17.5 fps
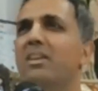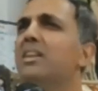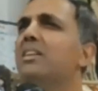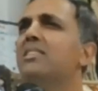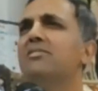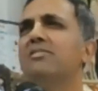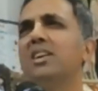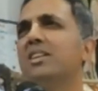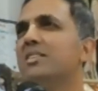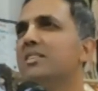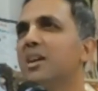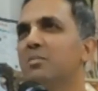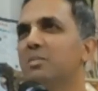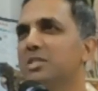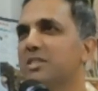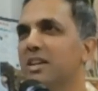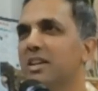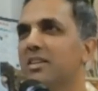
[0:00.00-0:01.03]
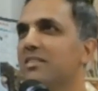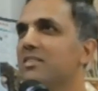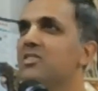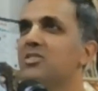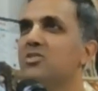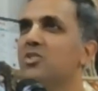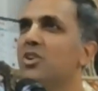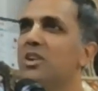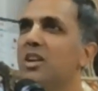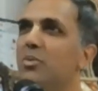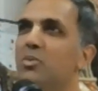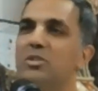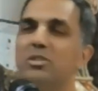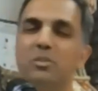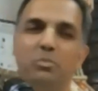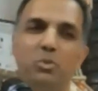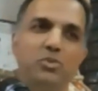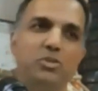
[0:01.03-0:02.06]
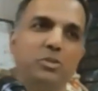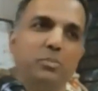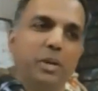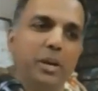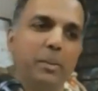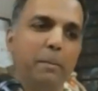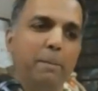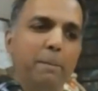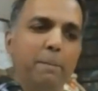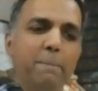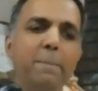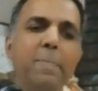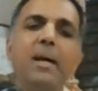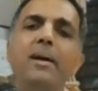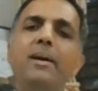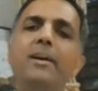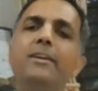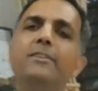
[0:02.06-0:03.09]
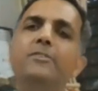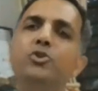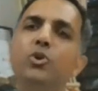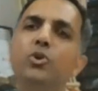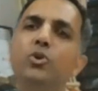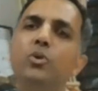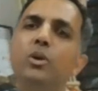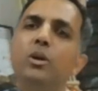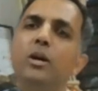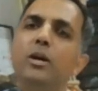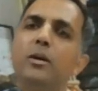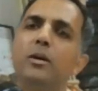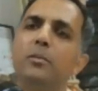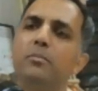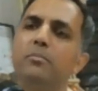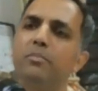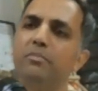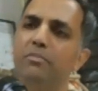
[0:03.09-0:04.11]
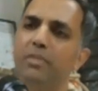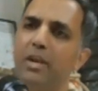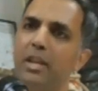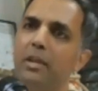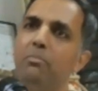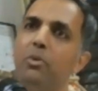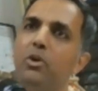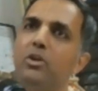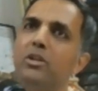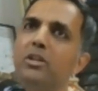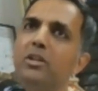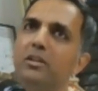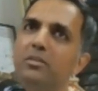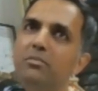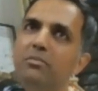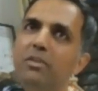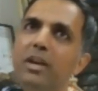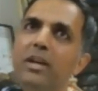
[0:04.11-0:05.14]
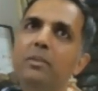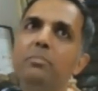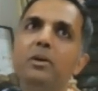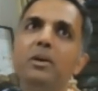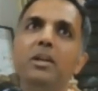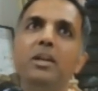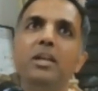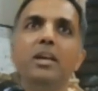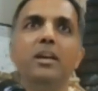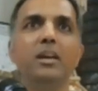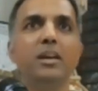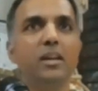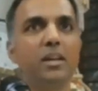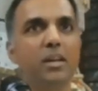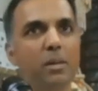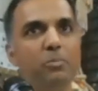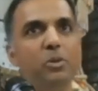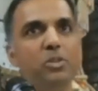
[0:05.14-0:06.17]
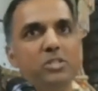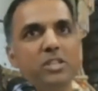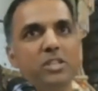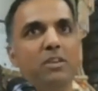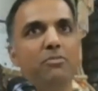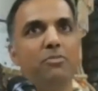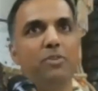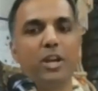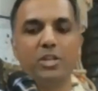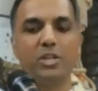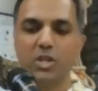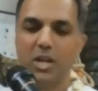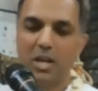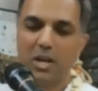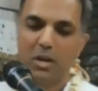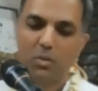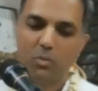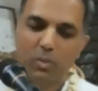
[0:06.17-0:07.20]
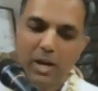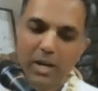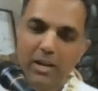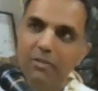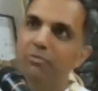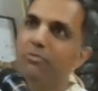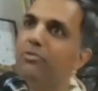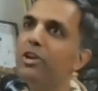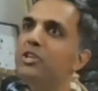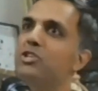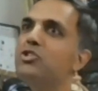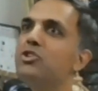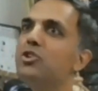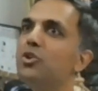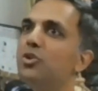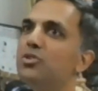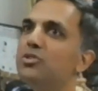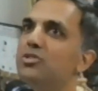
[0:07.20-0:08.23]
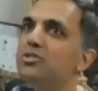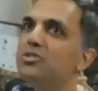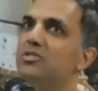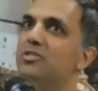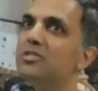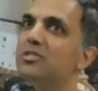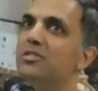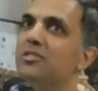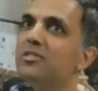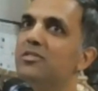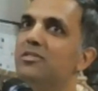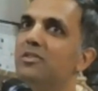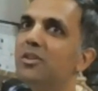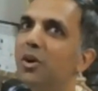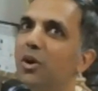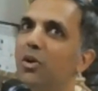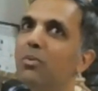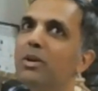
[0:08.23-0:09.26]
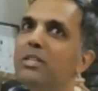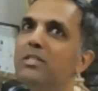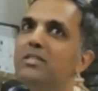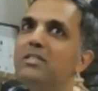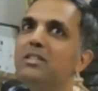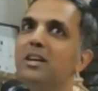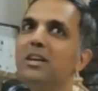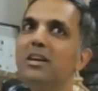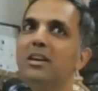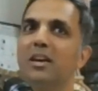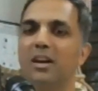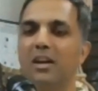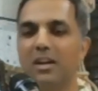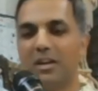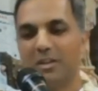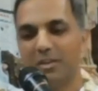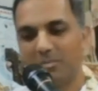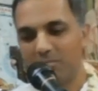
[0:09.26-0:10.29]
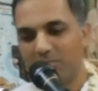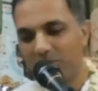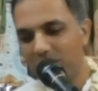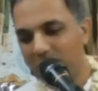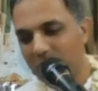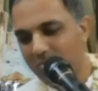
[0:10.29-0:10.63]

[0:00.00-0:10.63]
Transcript: Very, very tamasic. This is not how it's supposed to be. Hmm? So uh, very important. Wake up early. Keep yourself fresh. Wear fresh clothes always uh,